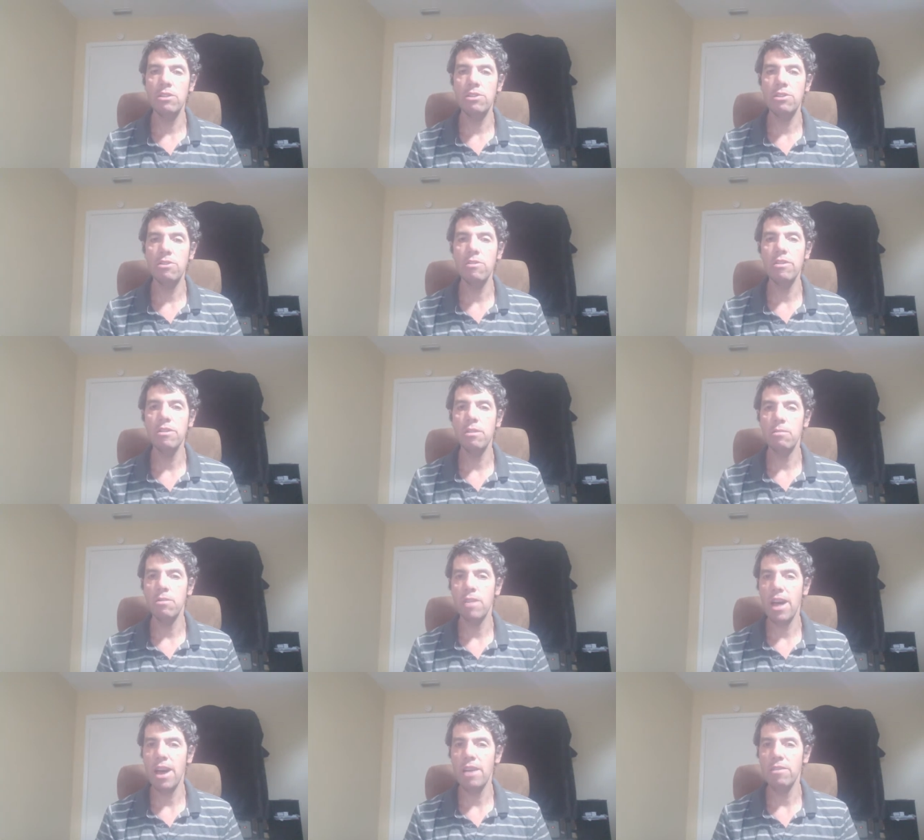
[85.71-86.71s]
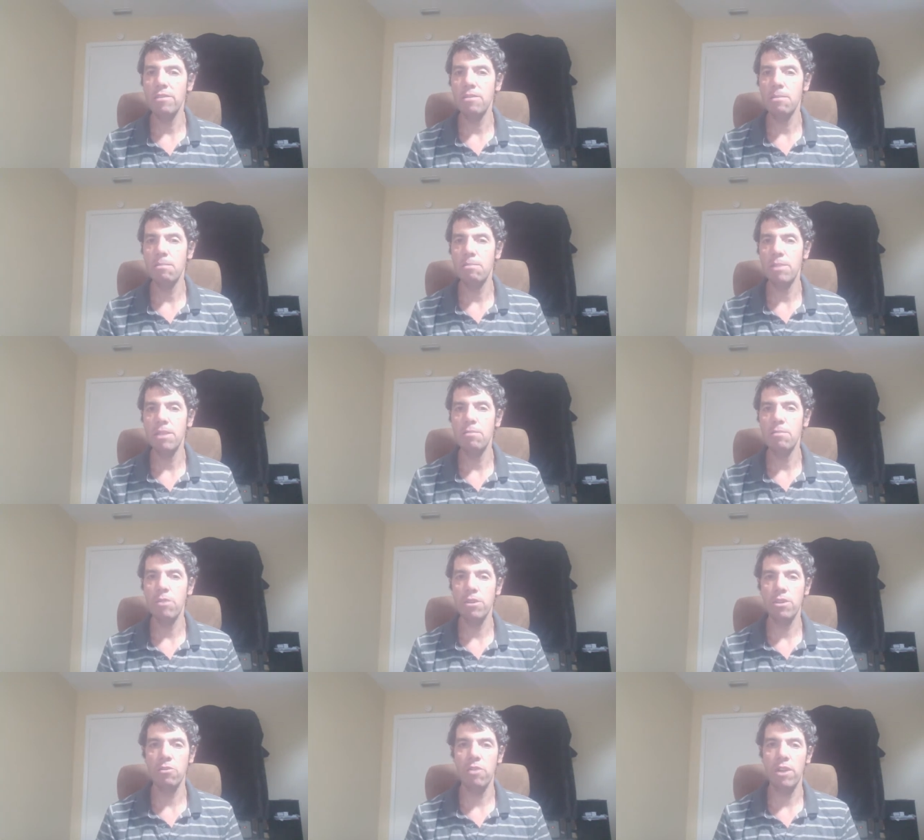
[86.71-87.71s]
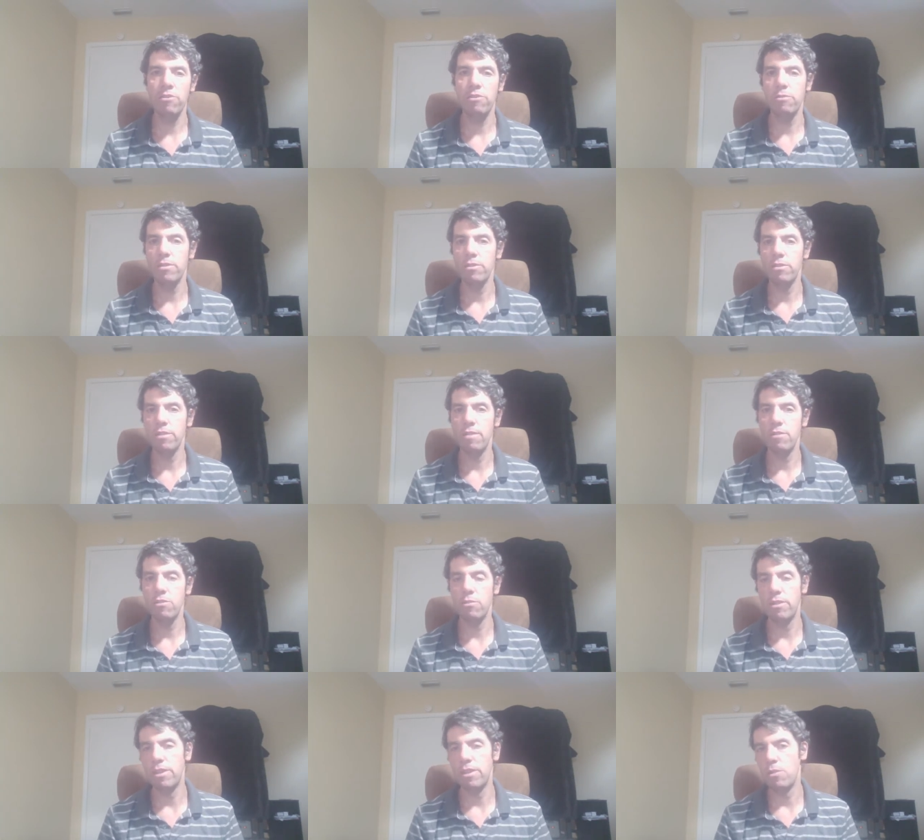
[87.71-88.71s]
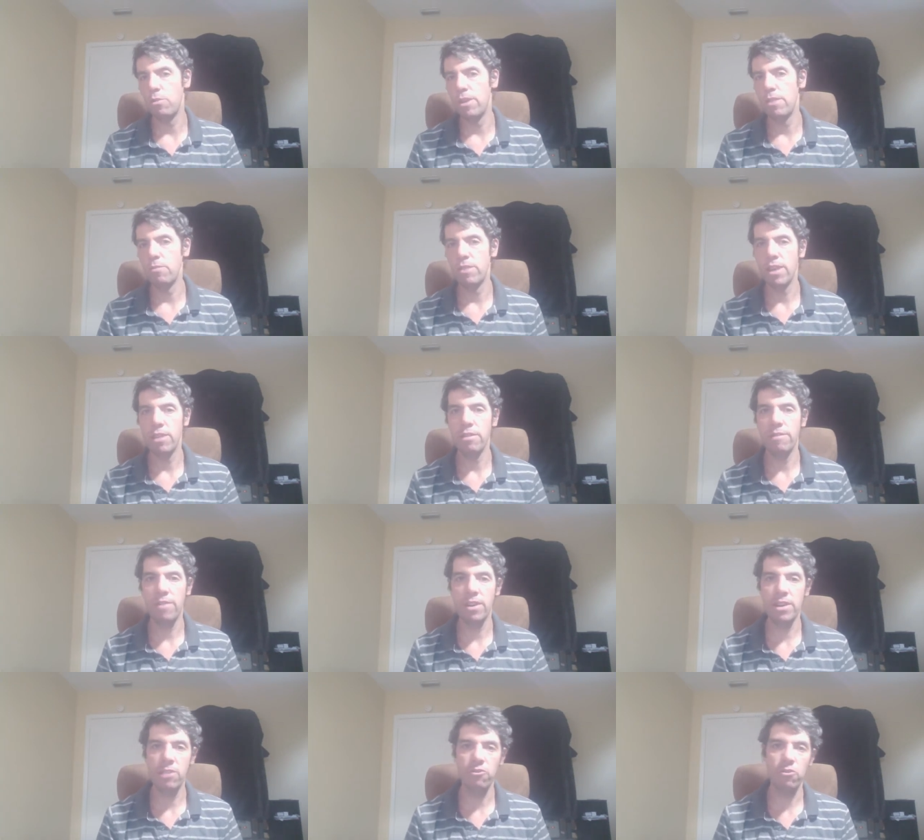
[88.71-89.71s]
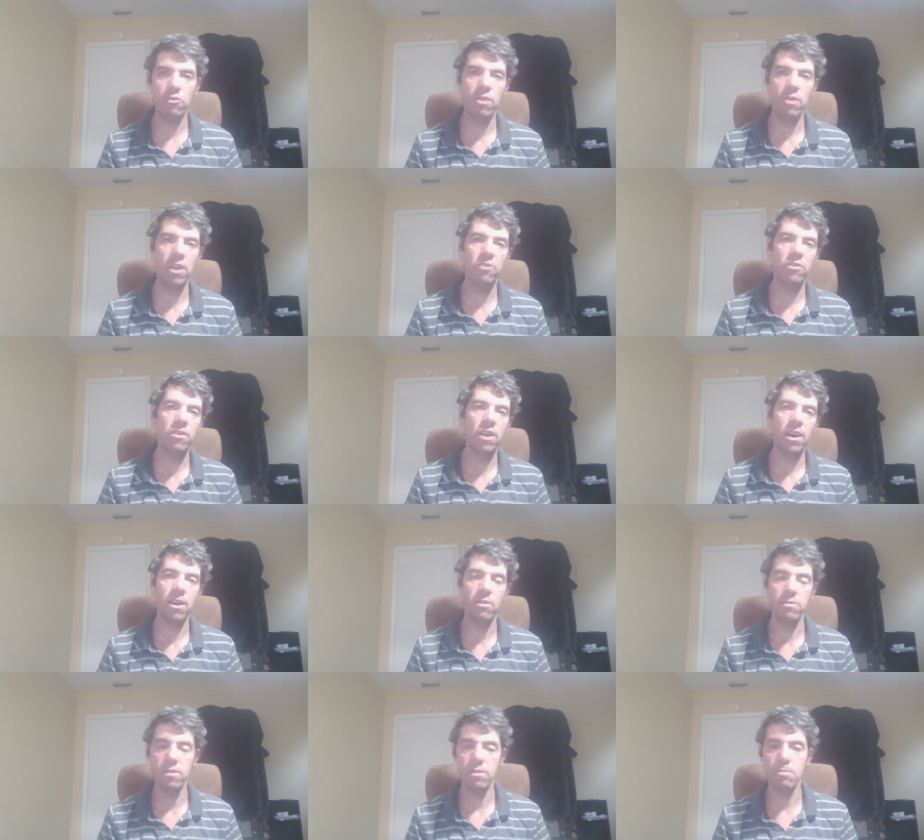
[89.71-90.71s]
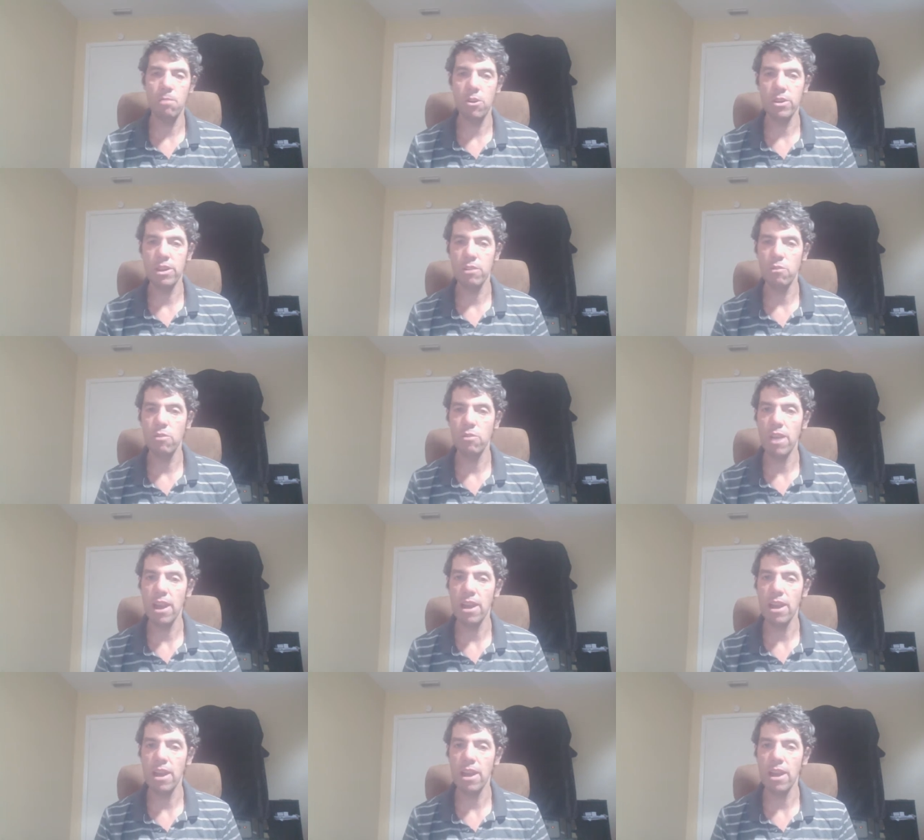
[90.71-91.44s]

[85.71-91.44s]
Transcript: during the last big market crash 2007 2008 we had the financial crash and the housing market crash